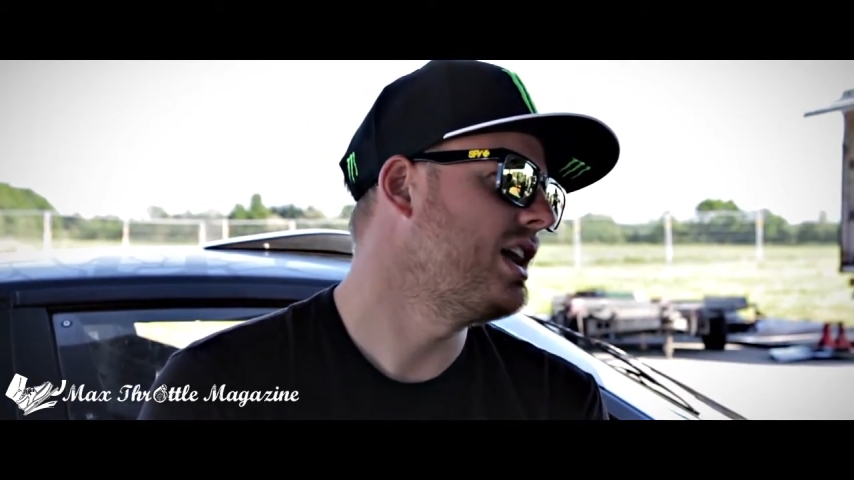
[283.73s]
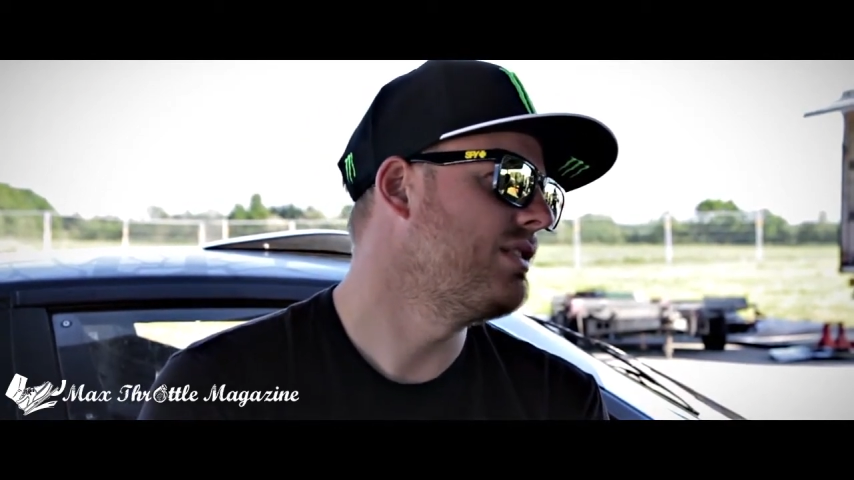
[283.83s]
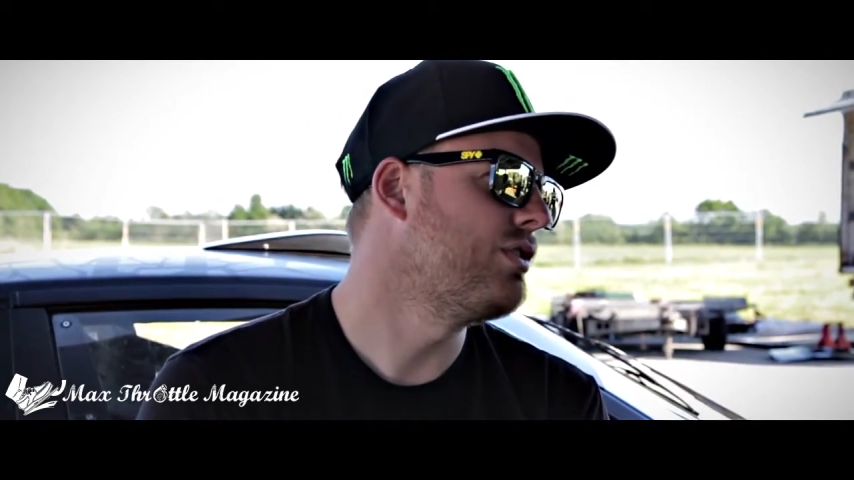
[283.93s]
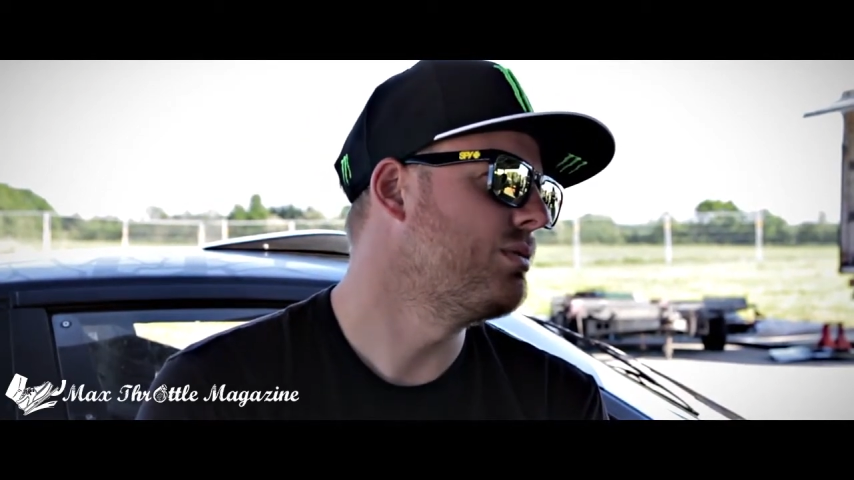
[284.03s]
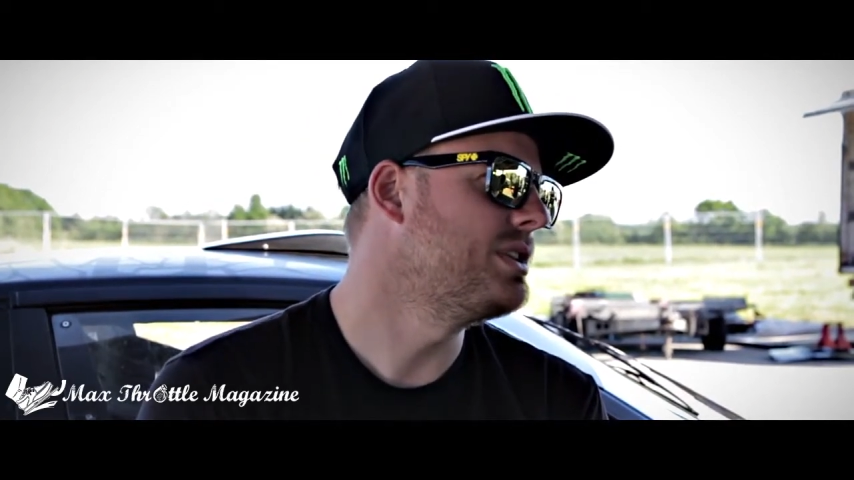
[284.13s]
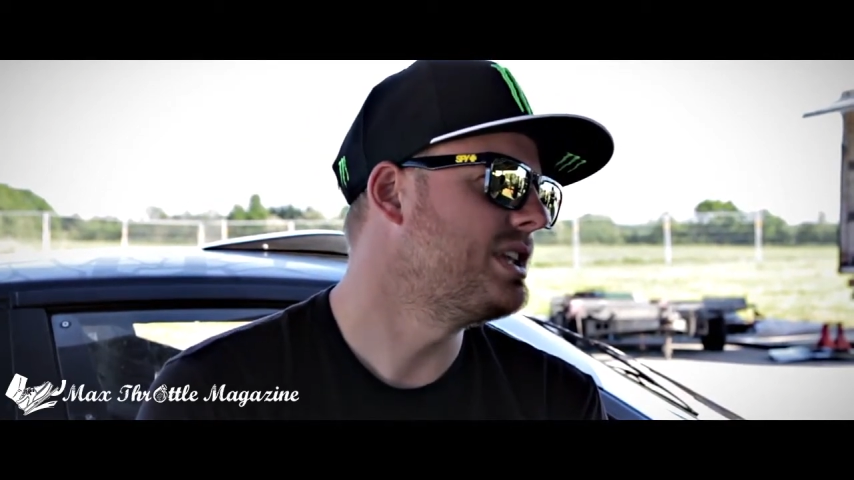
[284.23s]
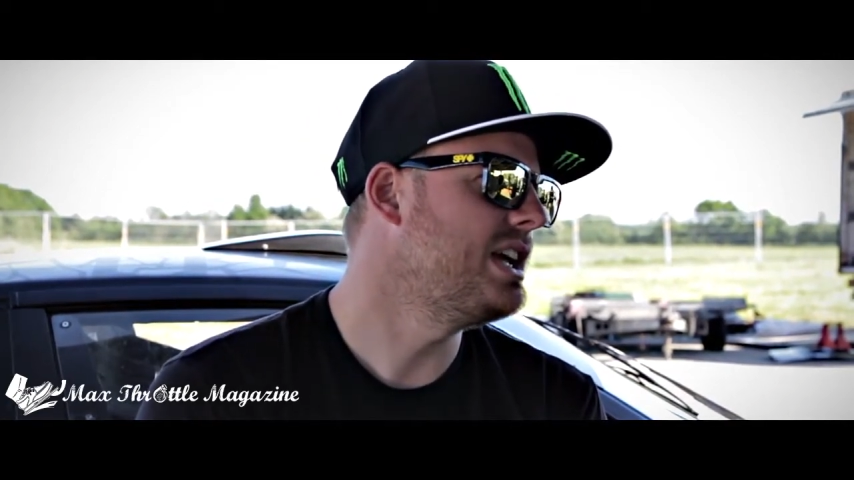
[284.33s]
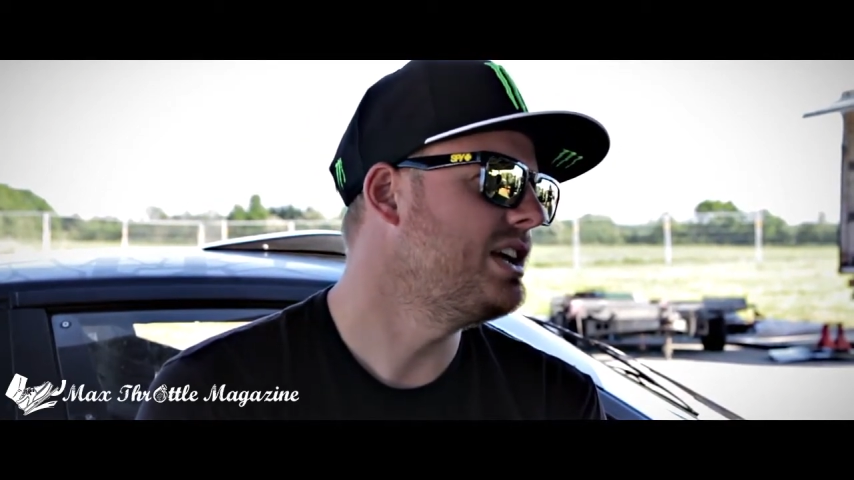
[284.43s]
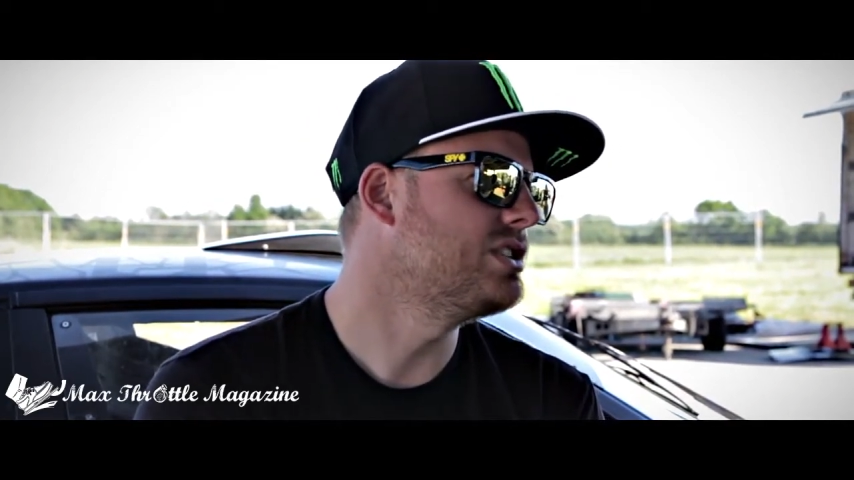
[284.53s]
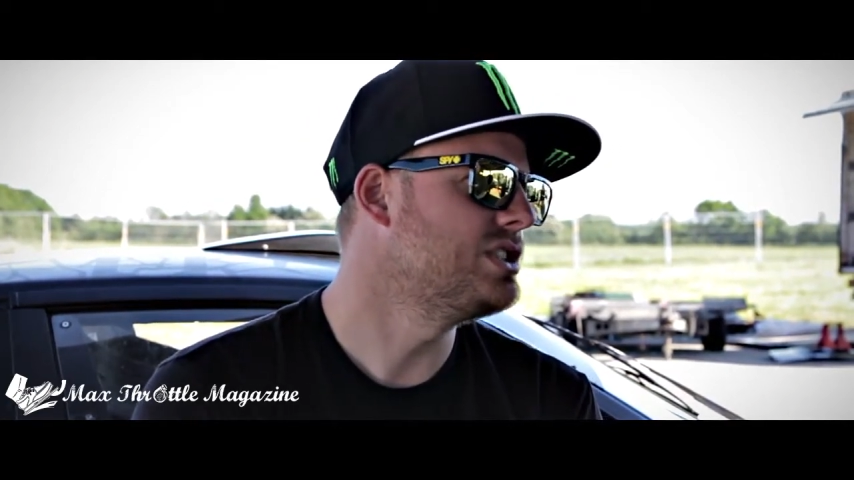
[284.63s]
in Formula
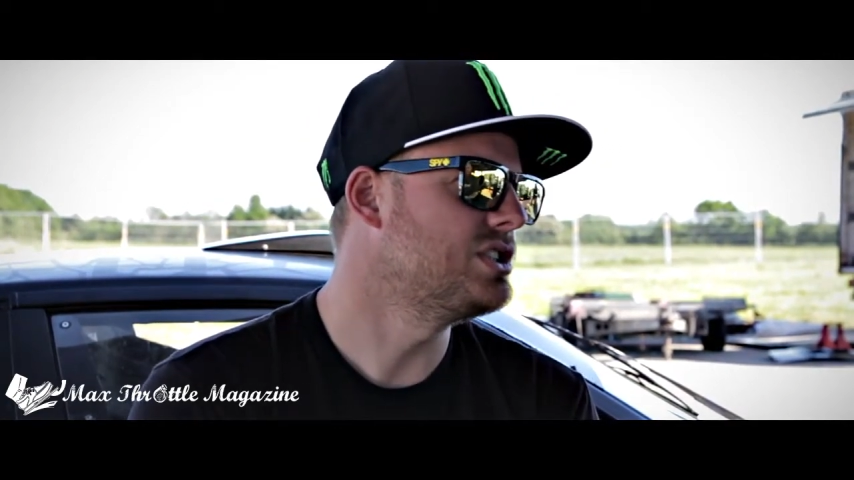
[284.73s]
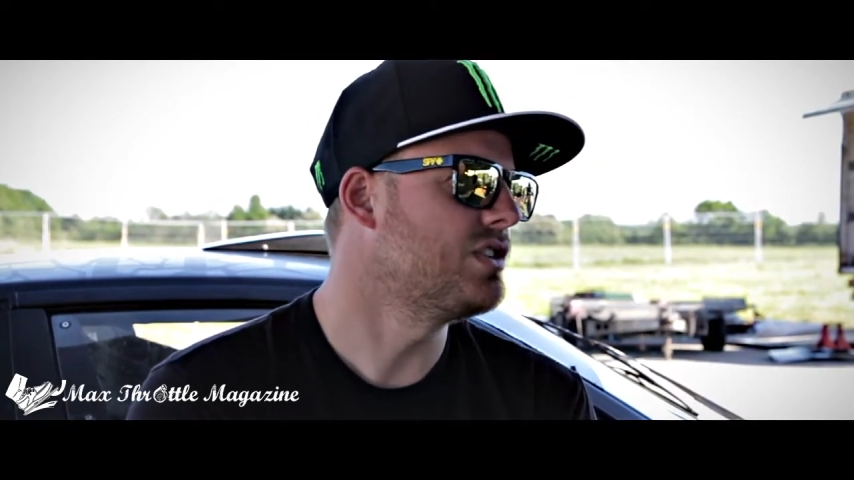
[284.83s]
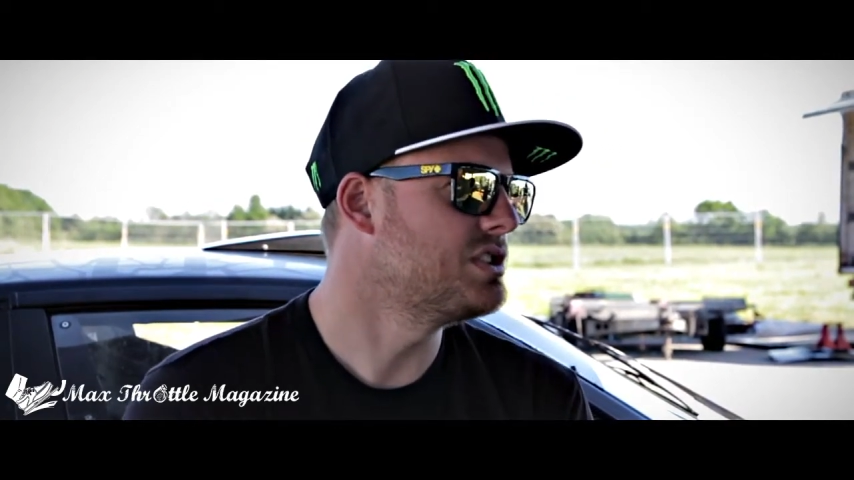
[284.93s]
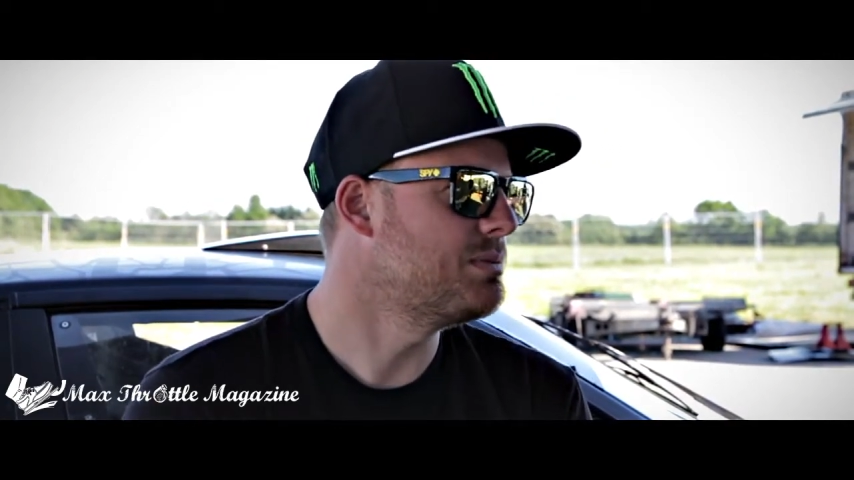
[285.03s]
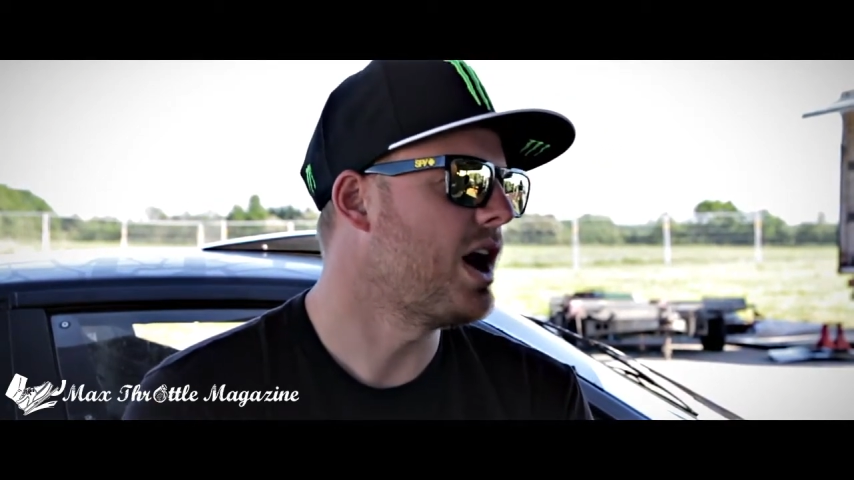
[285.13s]
D because he's obviously